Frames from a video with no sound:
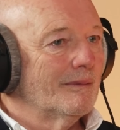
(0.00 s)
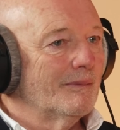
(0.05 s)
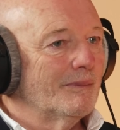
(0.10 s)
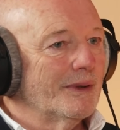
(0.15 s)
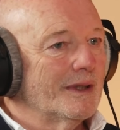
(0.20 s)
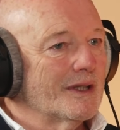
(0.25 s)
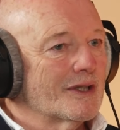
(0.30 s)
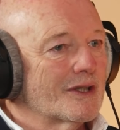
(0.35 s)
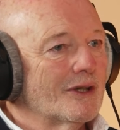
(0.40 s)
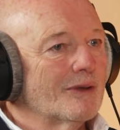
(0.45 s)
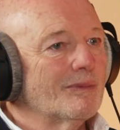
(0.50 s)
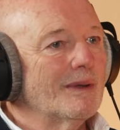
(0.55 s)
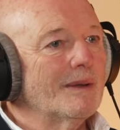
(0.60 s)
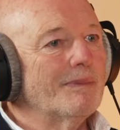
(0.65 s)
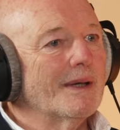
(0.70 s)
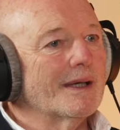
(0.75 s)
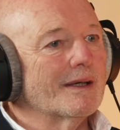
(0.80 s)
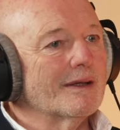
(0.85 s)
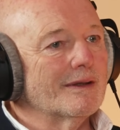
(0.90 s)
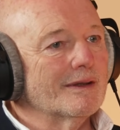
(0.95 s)
but it's got to be
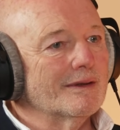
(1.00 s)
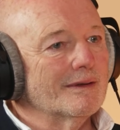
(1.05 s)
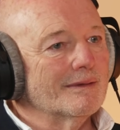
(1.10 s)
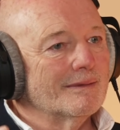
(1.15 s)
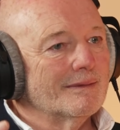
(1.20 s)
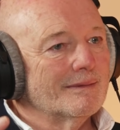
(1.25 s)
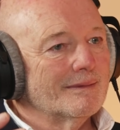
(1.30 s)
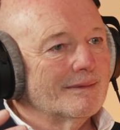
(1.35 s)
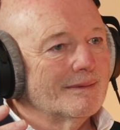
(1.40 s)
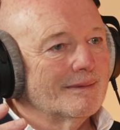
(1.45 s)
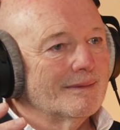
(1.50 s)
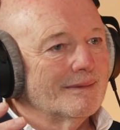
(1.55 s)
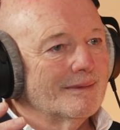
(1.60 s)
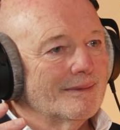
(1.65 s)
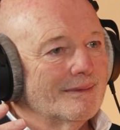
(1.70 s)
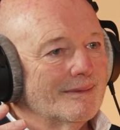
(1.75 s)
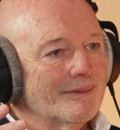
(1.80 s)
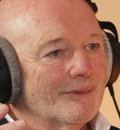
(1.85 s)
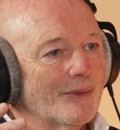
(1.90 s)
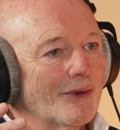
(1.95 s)
better than
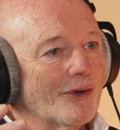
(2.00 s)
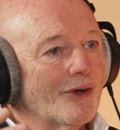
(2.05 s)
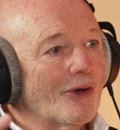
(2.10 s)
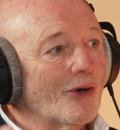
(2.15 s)
what